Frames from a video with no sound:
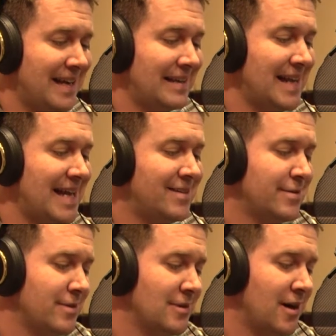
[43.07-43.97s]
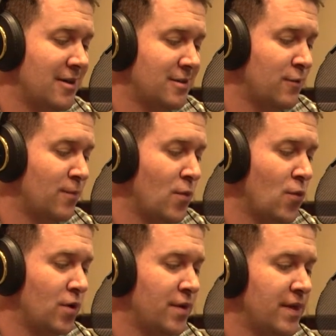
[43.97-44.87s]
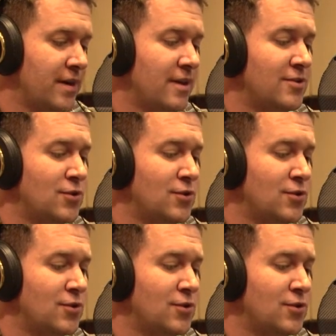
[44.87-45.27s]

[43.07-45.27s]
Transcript: led to the loss of more than